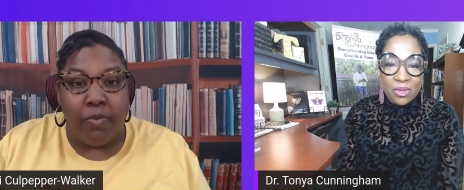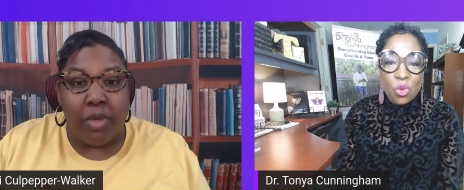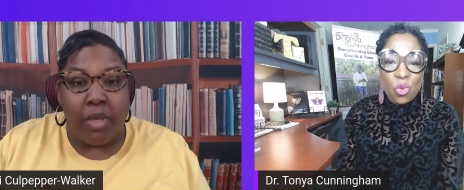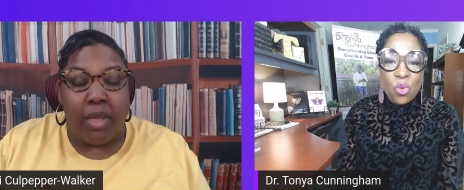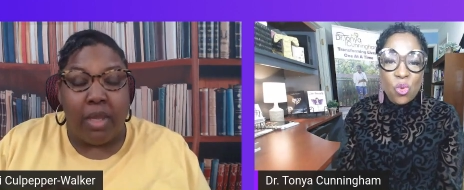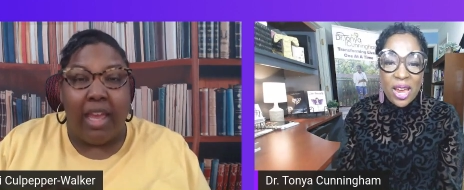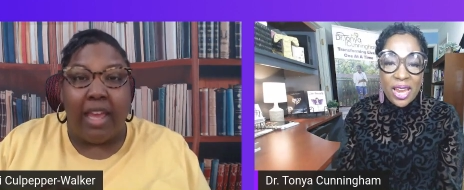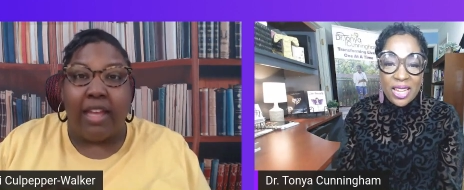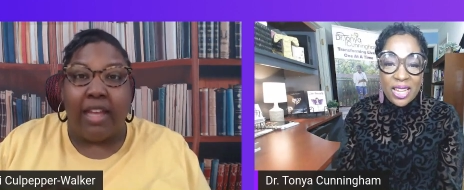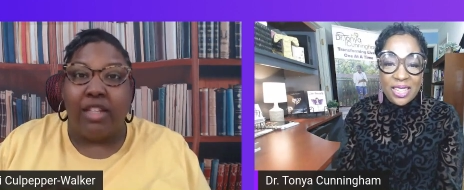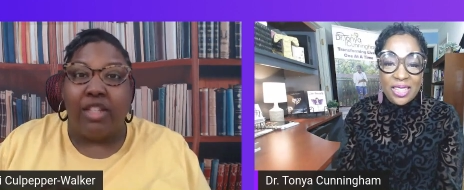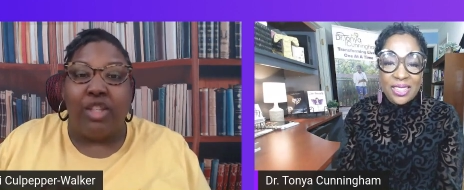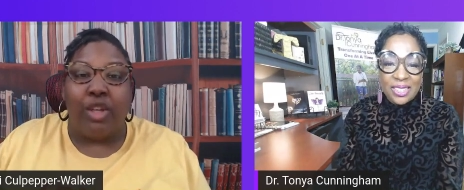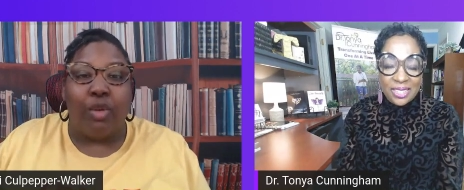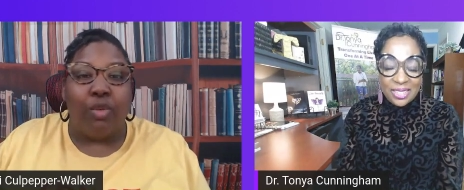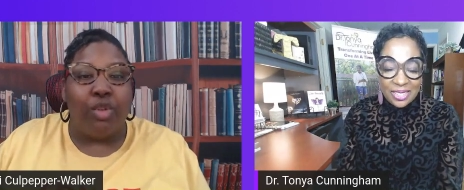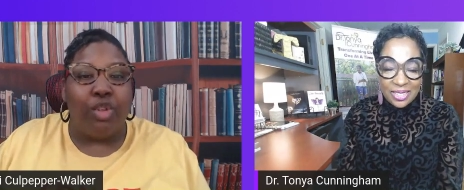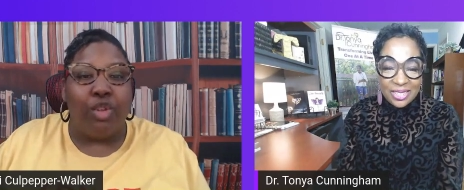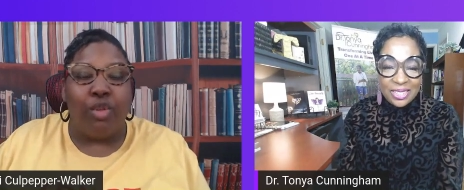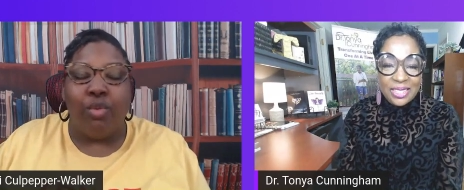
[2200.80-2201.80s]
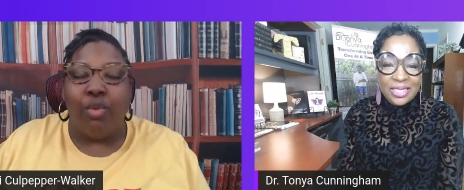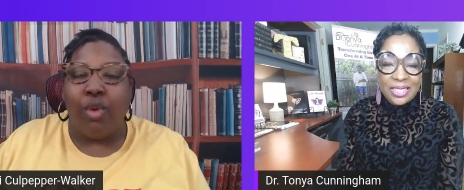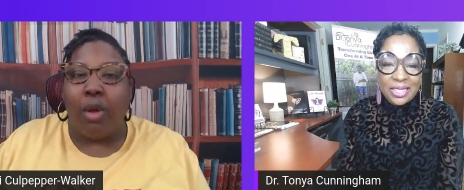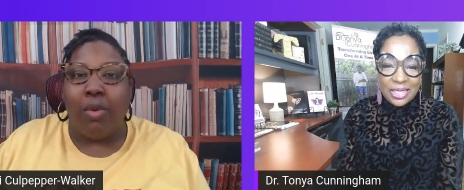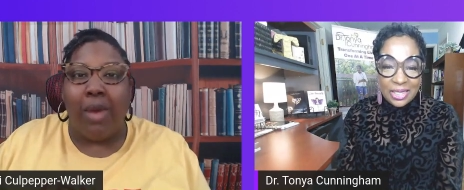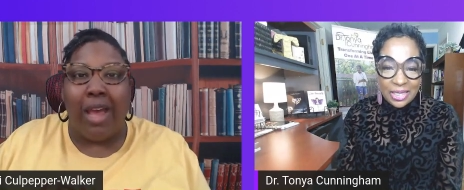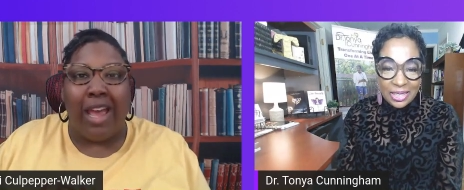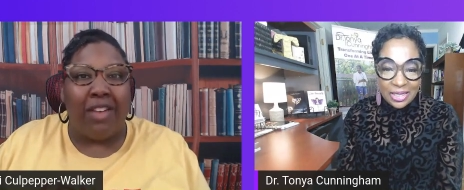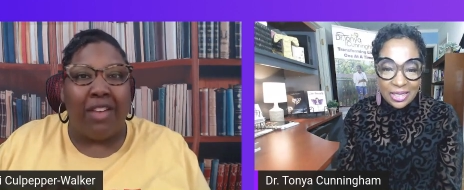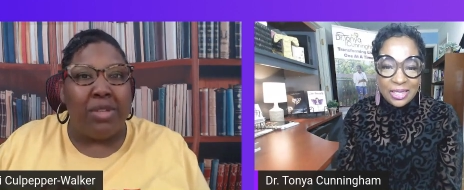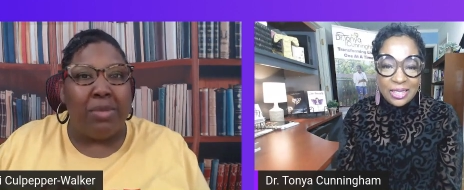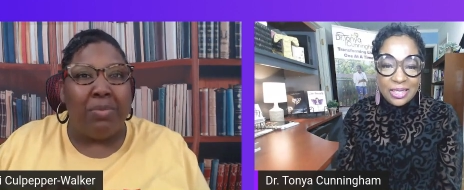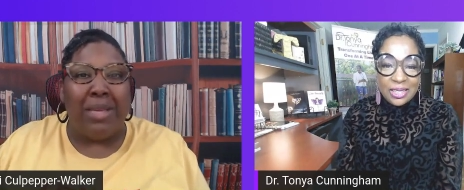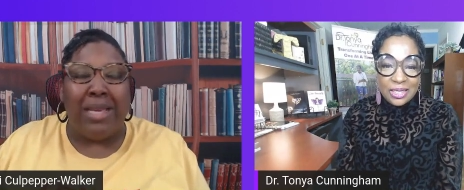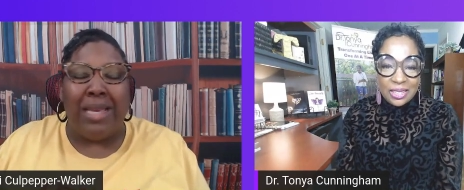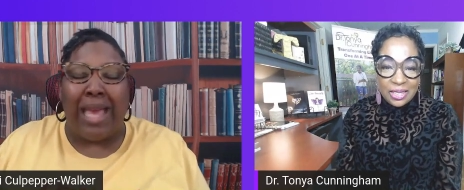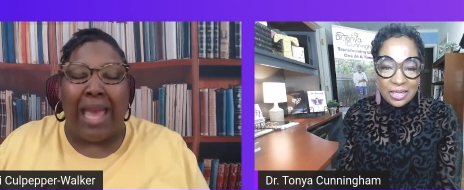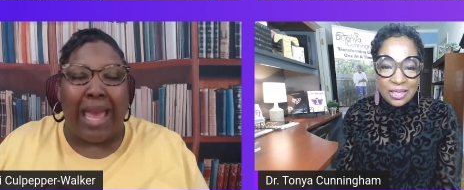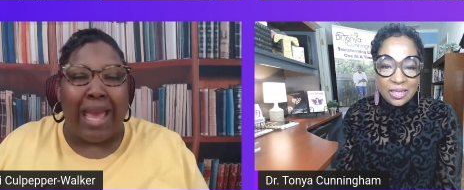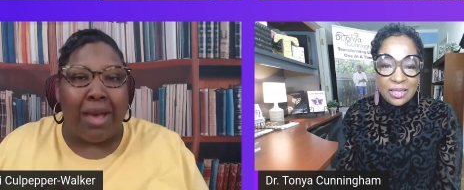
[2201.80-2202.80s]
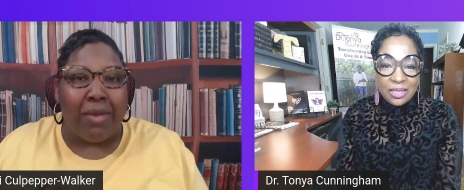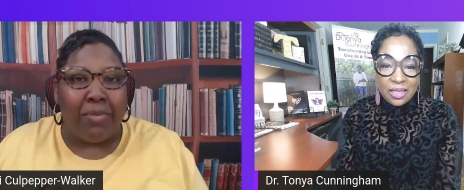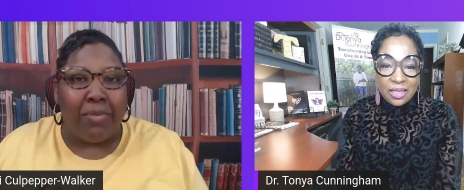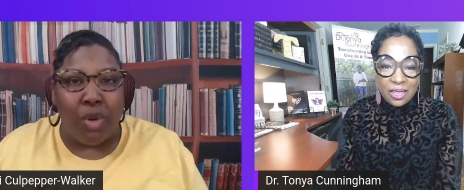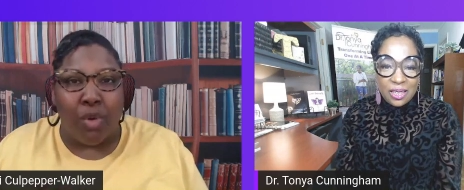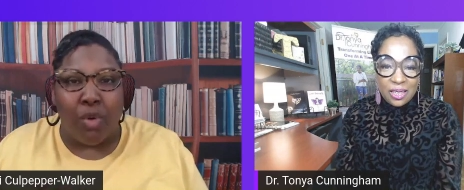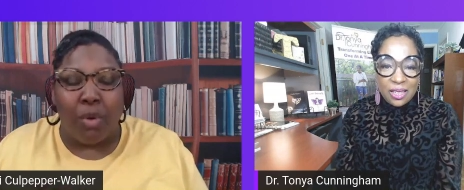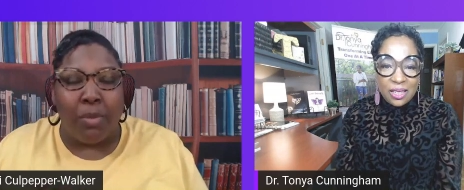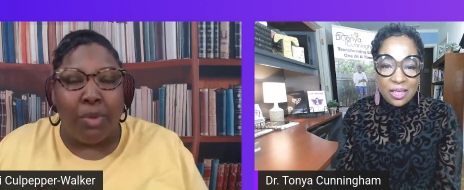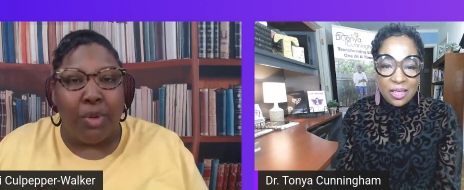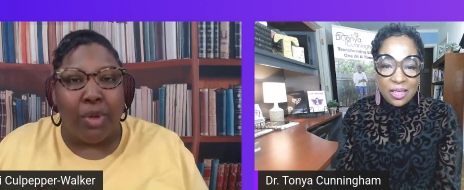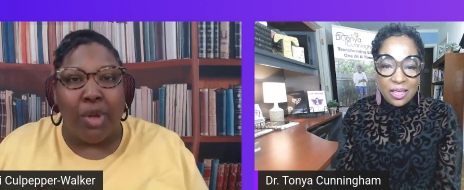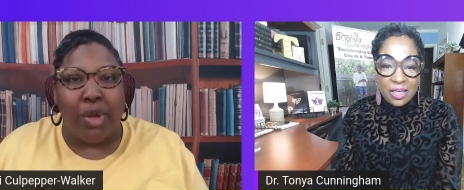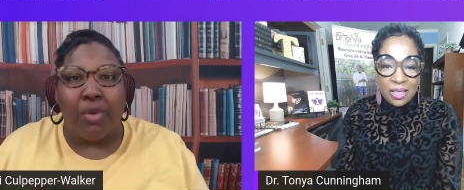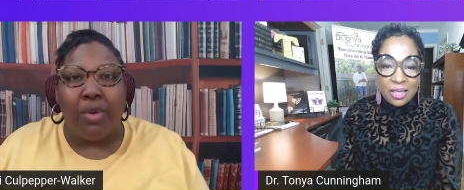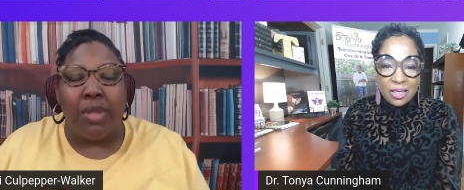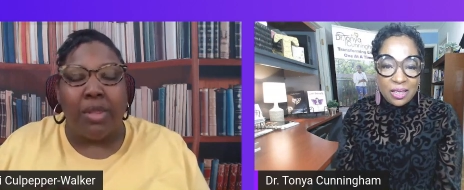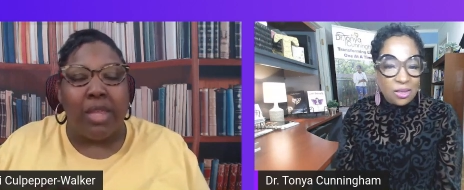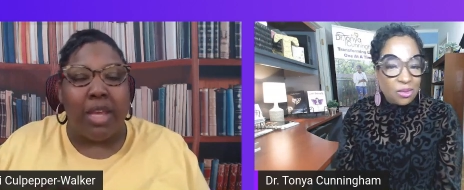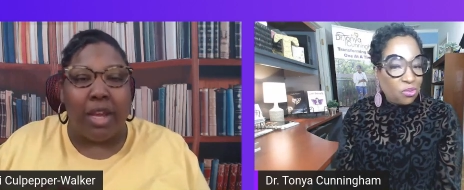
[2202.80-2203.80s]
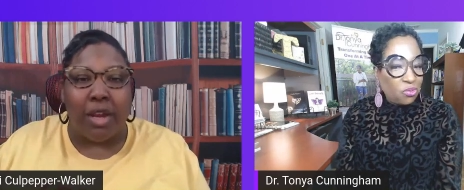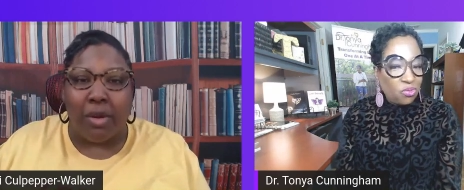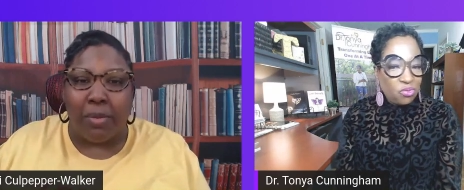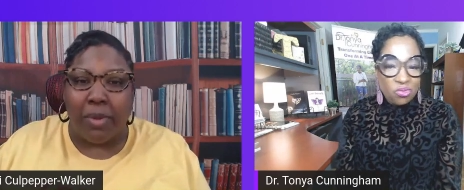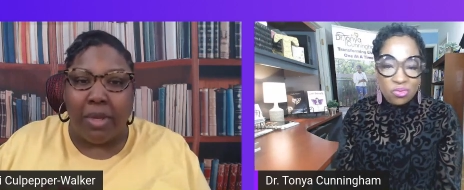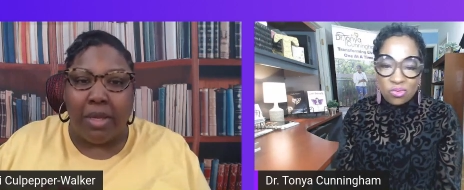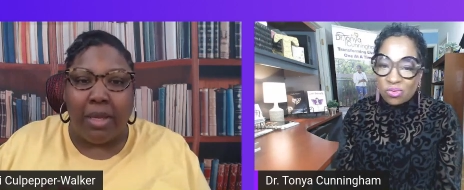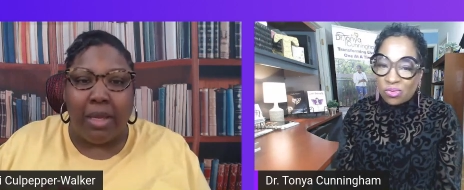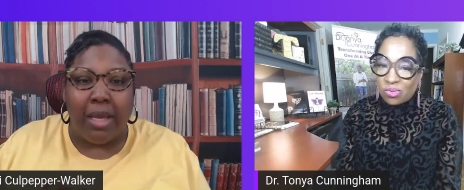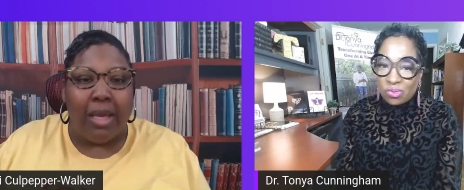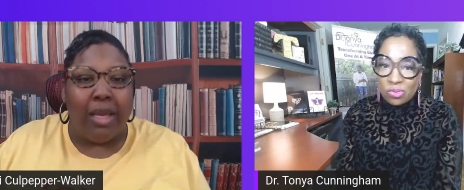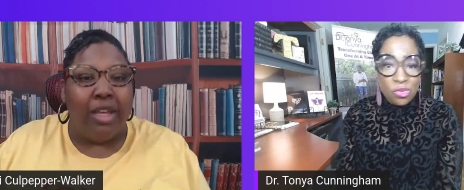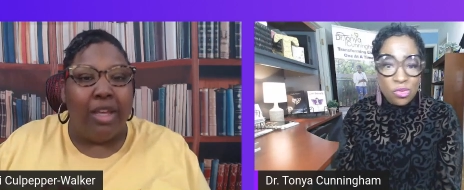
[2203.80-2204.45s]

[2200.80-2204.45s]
Speaker 1: Right. So you don't have to be abnormal to go to therapy.